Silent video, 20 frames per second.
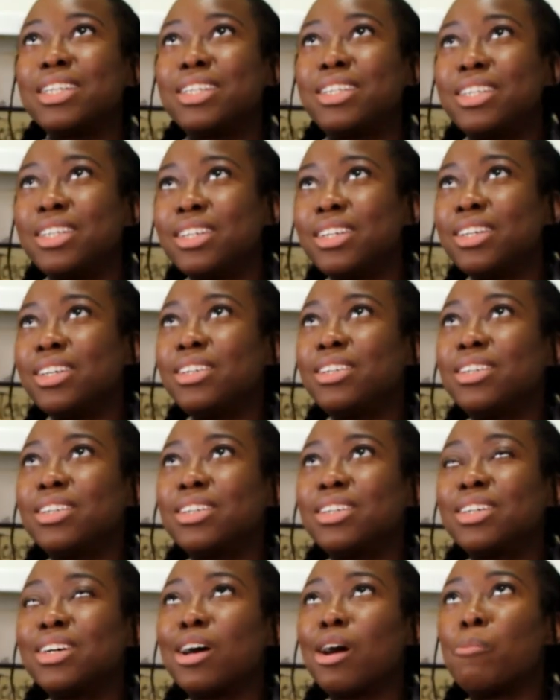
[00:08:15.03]
did
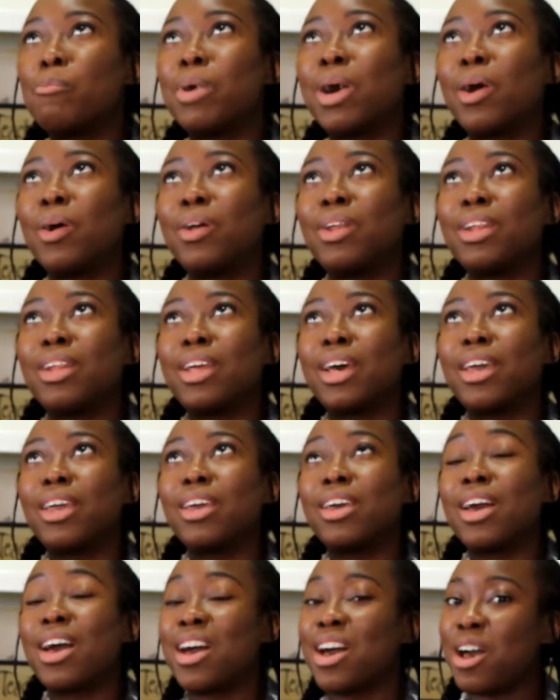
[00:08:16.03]
about
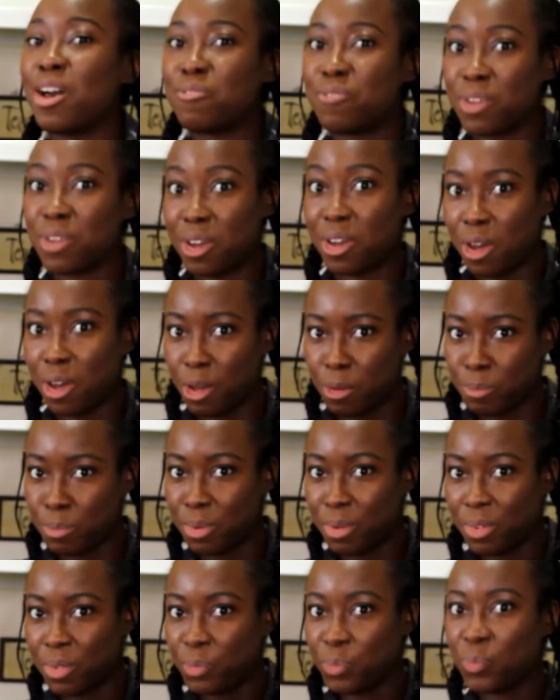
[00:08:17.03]
like half a cup
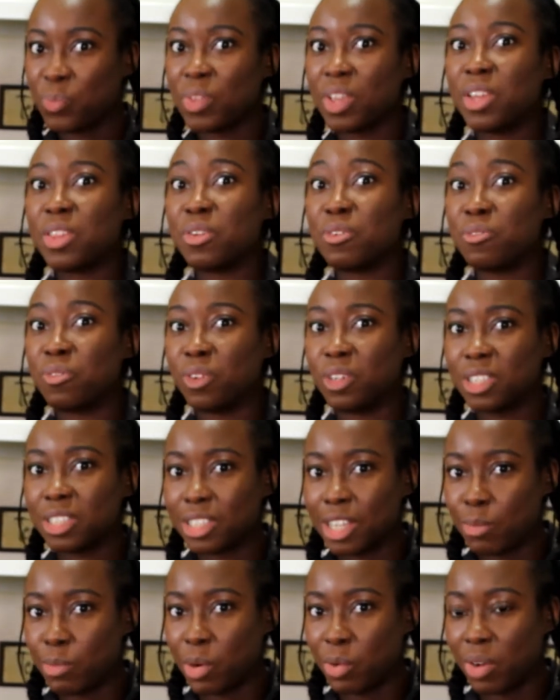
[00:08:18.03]
the first
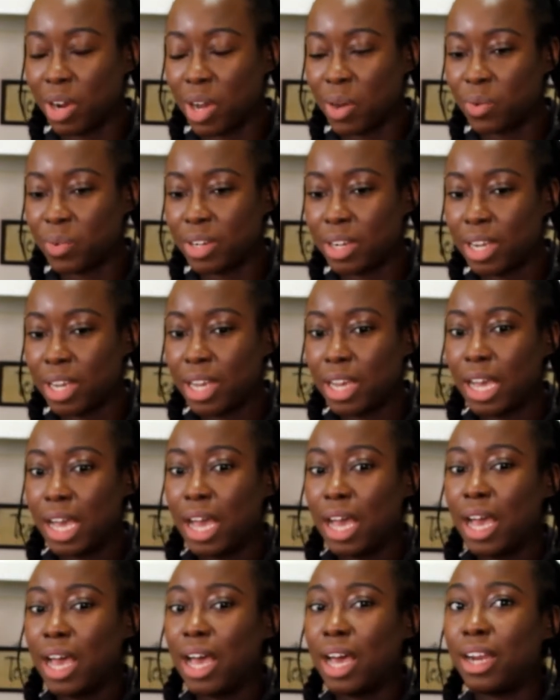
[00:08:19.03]
time around,
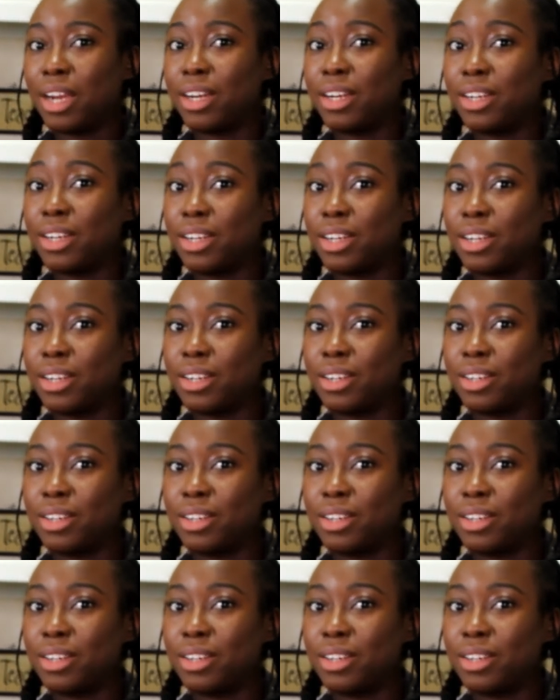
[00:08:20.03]
and I did